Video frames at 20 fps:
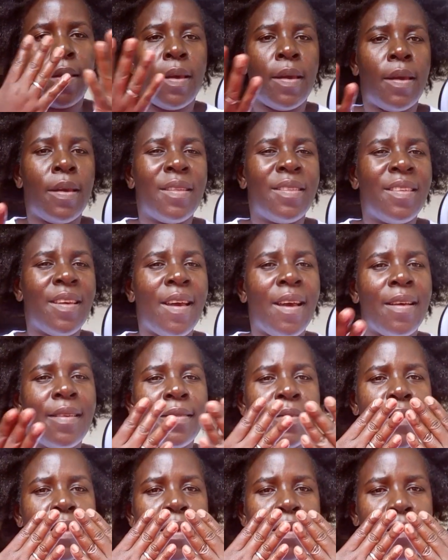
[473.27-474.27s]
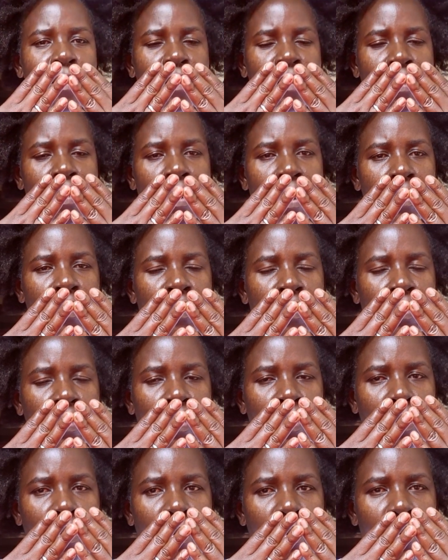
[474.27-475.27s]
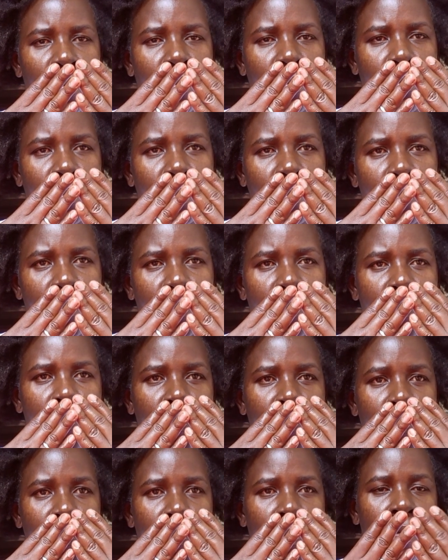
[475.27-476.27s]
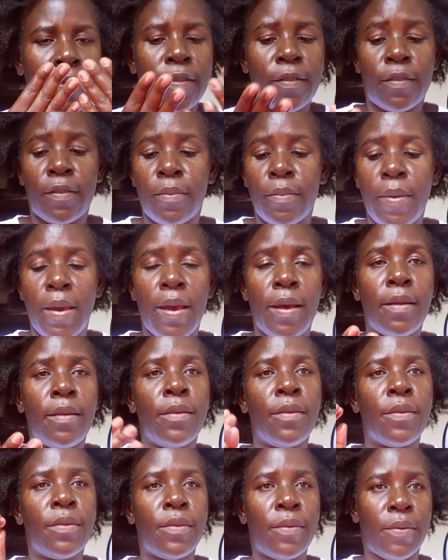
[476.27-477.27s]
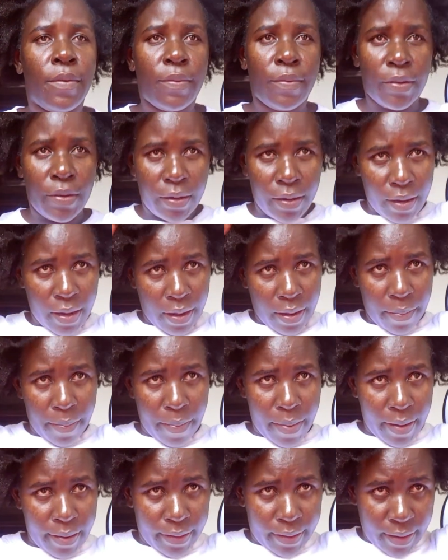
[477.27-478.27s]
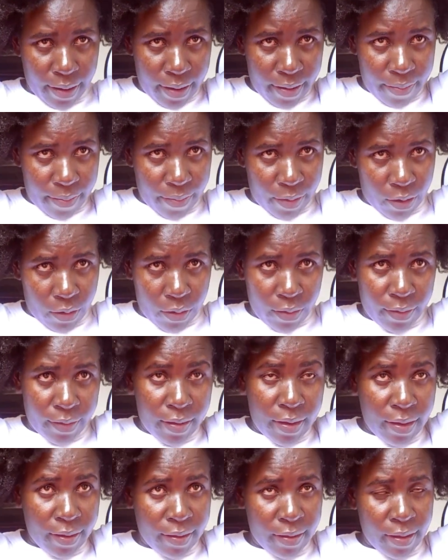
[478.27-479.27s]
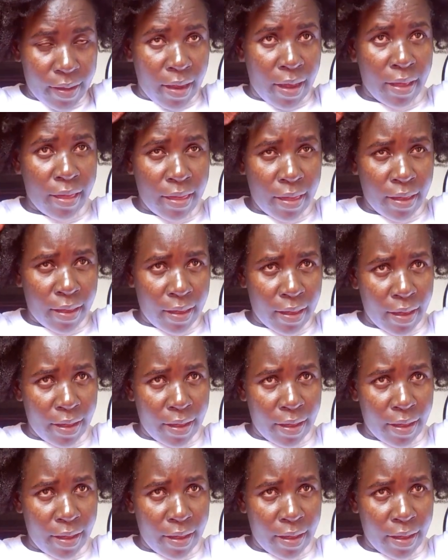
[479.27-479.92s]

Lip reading: It has that natural smell of shea butter because there's nothing